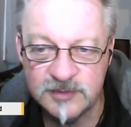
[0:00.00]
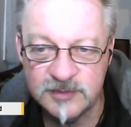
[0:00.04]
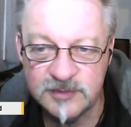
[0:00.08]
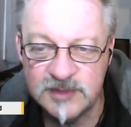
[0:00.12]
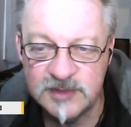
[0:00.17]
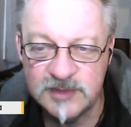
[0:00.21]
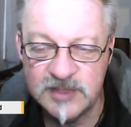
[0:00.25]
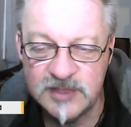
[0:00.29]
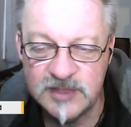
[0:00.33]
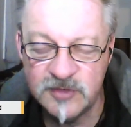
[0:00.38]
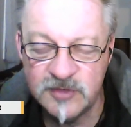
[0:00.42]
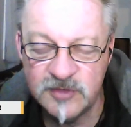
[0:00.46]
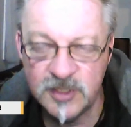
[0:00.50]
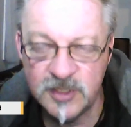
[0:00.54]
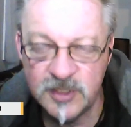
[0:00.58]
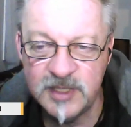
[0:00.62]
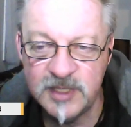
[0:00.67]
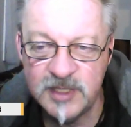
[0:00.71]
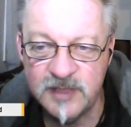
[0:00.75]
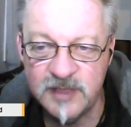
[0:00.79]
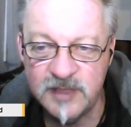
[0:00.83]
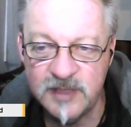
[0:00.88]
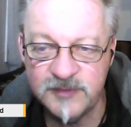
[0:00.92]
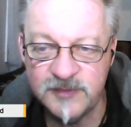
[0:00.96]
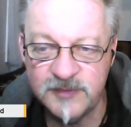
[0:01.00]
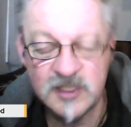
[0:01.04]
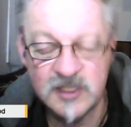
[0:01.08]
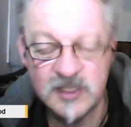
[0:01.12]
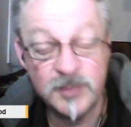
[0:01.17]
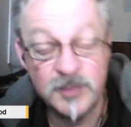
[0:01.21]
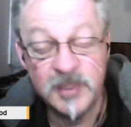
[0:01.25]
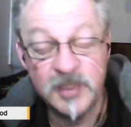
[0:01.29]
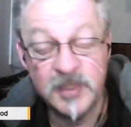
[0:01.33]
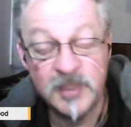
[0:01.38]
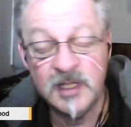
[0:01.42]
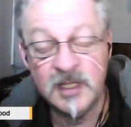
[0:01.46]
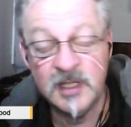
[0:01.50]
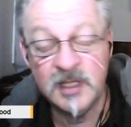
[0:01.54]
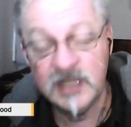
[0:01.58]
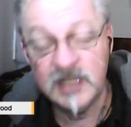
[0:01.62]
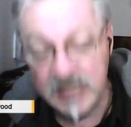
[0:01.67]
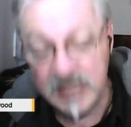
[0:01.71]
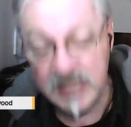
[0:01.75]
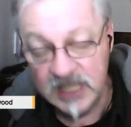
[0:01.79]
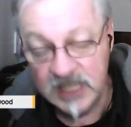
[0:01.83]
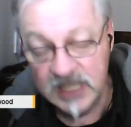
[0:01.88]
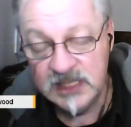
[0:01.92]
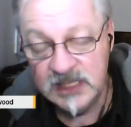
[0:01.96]
It's not enough. And
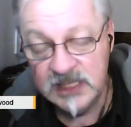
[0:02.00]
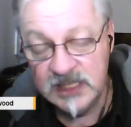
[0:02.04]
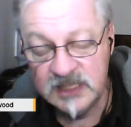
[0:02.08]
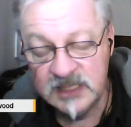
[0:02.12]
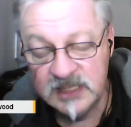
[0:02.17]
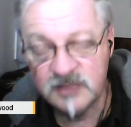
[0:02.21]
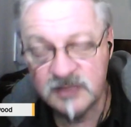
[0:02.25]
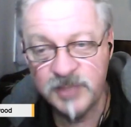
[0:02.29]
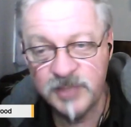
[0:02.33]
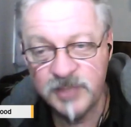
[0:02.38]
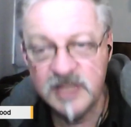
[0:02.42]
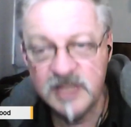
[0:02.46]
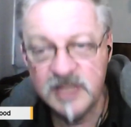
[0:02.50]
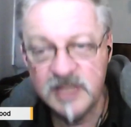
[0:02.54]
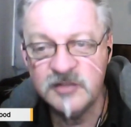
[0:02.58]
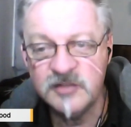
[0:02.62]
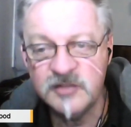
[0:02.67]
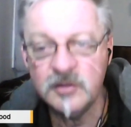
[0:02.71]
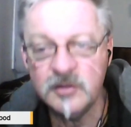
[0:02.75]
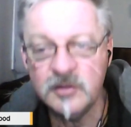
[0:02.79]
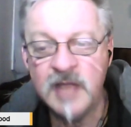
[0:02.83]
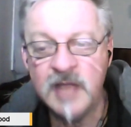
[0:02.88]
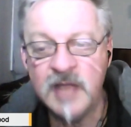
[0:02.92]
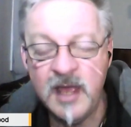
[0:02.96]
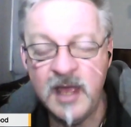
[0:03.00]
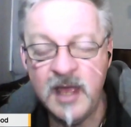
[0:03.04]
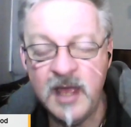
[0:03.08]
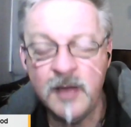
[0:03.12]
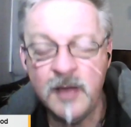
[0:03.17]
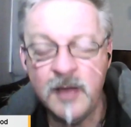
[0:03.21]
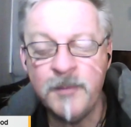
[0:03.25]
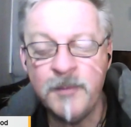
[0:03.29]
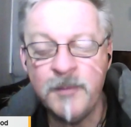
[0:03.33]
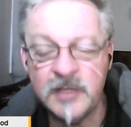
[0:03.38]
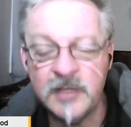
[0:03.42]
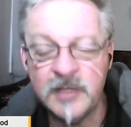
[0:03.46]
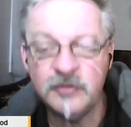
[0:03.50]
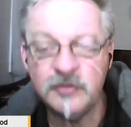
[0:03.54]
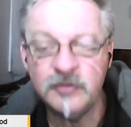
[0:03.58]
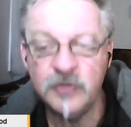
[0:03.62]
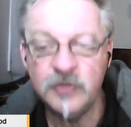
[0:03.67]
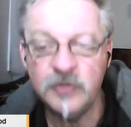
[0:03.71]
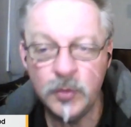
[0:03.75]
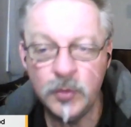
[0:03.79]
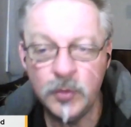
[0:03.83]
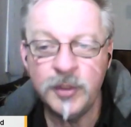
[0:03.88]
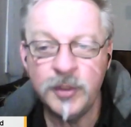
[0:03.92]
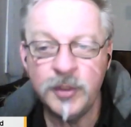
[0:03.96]
again, it depends on how much you
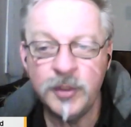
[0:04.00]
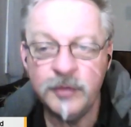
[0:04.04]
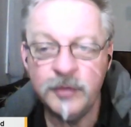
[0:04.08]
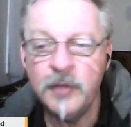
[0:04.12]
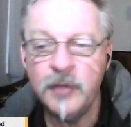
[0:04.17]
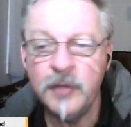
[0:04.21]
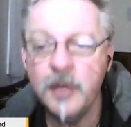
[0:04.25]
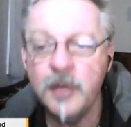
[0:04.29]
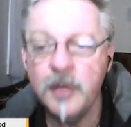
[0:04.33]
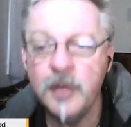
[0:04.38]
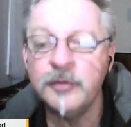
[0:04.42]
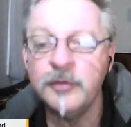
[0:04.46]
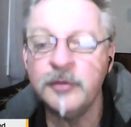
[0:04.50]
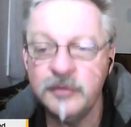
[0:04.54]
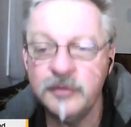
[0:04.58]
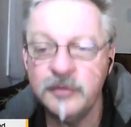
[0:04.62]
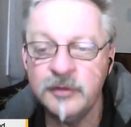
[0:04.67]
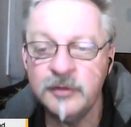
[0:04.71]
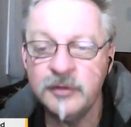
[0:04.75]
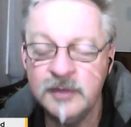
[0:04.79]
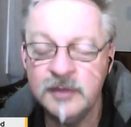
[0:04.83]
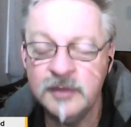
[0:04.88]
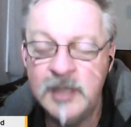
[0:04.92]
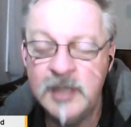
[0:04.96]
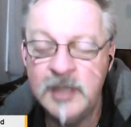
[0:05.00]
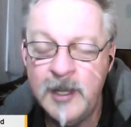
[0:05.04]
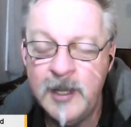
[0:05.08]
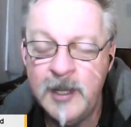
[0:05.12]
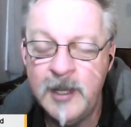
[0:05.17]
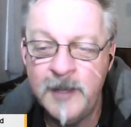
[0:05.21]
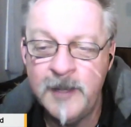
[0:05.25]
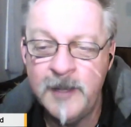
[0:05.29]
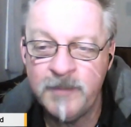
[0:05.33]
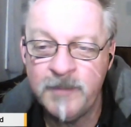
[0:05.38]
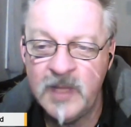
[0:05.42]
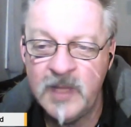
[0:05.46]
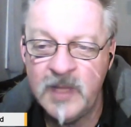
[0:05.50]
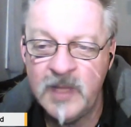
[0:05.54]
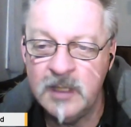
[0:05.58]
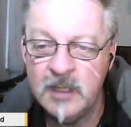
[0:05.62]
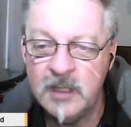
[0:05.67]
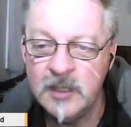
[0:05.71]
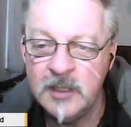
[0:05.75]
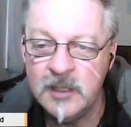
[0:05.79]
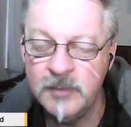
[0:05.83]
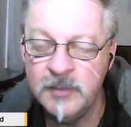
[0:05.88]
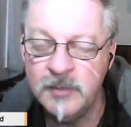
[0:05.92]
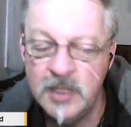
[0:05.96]
want to grow too.
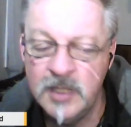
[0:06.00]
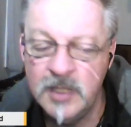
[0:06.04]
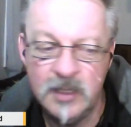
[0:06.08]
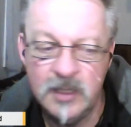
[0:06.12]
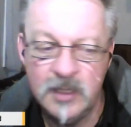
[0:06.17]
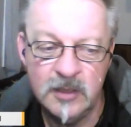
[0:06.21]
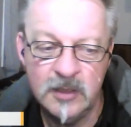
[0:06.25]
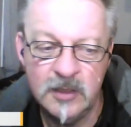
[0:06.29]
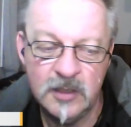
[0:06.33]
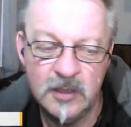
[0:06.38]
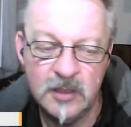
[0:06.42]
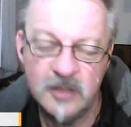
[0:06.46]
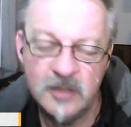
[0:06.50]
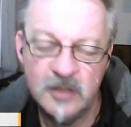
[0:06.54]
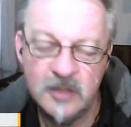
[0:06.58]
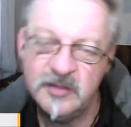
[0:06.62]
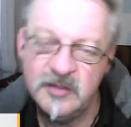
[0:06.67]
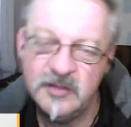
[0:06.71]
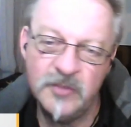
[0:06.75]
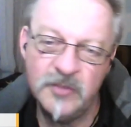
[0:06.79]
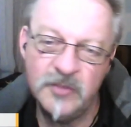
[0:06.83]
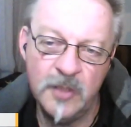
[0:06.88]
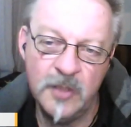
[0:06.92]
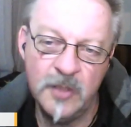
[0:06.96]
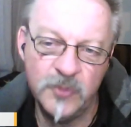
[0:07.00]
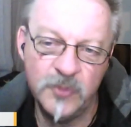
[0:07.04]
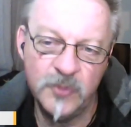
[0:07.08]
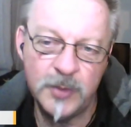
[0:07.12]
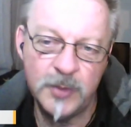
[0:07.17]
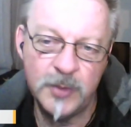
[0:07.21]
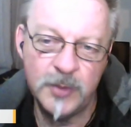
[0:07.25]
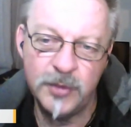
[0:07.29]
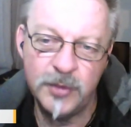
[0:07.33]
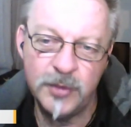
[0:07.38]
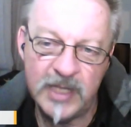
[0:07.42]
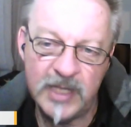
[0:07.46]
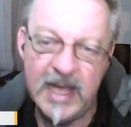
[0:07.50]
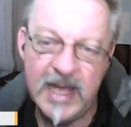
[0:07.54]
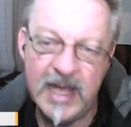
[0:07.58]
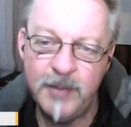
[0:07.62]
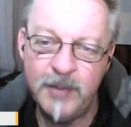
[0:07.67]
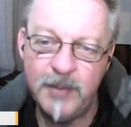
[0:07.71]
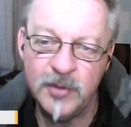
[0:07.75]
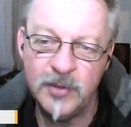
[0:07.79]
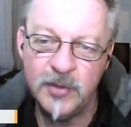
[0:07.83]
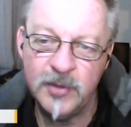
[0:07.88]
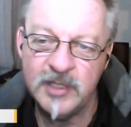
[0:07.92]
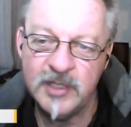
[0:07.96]
You know, sometimes we put a cap
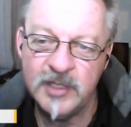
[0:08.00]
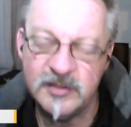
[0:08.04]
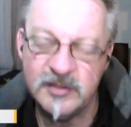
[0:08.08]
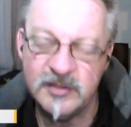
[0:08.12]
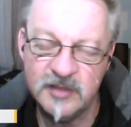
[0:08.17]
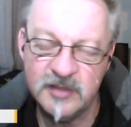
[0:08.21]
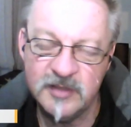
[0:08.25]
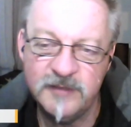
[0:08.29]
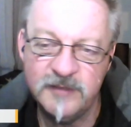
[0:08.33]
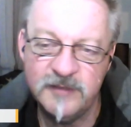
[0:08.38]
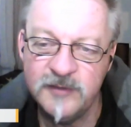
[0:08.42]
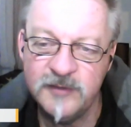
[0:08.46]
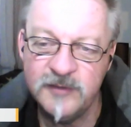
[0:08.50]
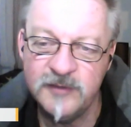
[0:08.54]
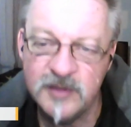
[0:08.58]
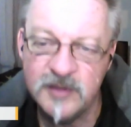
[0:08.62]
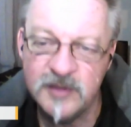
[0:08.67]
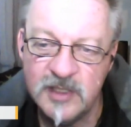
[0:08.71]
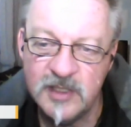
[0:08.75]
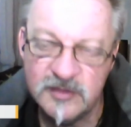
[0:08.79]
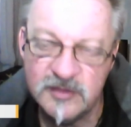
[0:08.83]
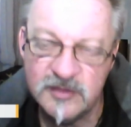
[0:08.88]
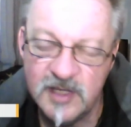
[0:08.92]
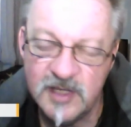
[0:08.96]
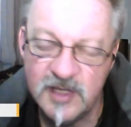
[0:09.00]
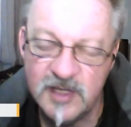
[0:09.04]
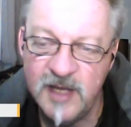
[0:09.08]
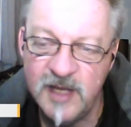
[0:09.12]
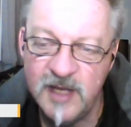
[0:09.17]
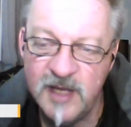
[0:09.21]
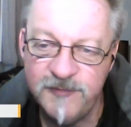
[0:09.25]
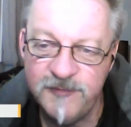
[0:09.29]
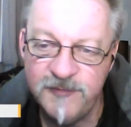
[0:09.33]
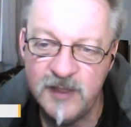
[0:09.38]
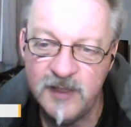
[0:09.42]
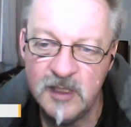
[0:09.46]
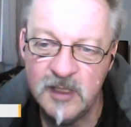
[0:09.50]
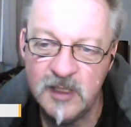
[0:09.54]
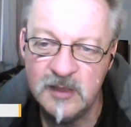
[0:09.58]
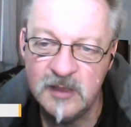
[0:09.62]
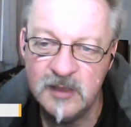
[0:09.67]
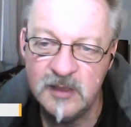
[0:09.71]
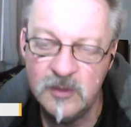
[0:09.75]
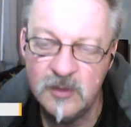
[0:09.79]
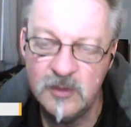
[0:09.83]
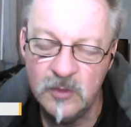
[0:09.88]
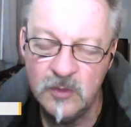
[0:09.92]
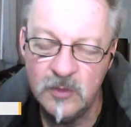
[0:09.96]
on ourselves as to how far
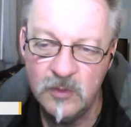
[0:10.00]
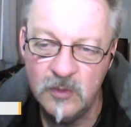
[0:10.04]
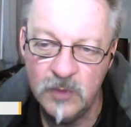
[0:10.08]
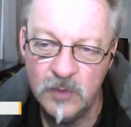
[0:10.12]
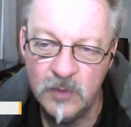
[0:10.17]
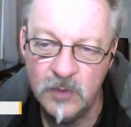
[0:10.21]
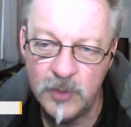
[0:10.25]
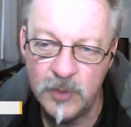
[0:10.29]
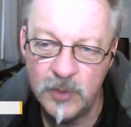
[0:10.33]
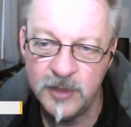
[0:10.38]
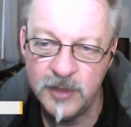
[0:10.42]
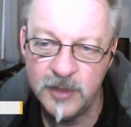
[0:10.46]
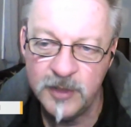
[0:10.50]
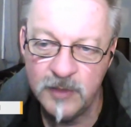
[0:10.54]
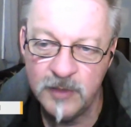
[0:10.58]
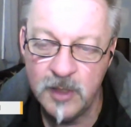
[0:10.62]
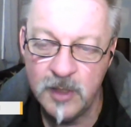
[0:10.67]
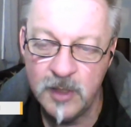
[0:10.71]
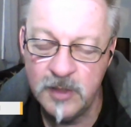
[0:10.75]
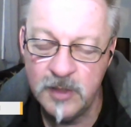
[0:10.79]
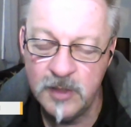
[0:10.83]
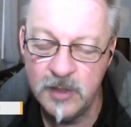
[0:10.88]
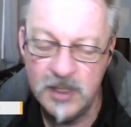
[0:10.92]
we want to grow.